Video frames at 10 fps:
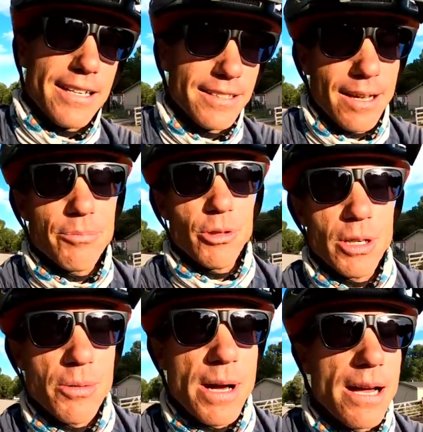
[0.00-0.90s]
I slept
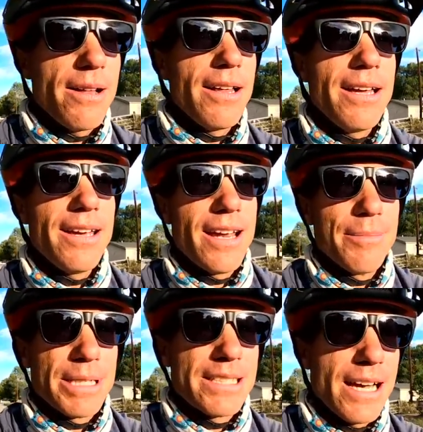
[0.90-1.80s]
really well and
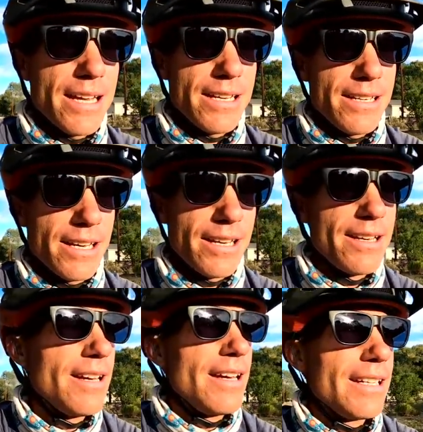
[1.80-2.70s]
I'm excited
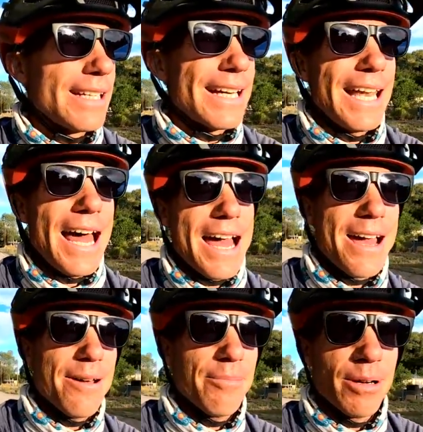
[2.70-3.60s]
to
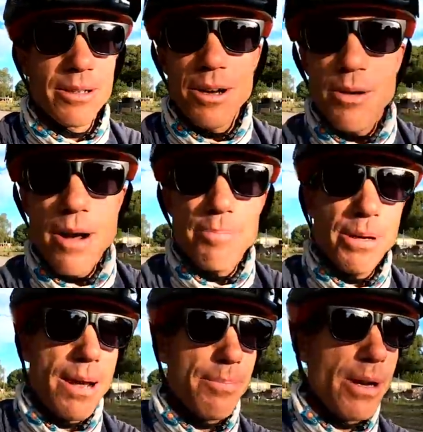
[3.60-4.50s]
climb, go
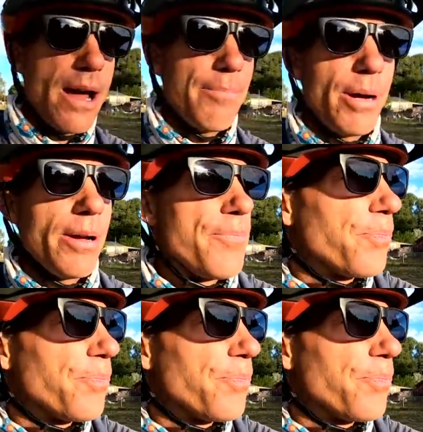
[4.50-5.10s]
up and up and up.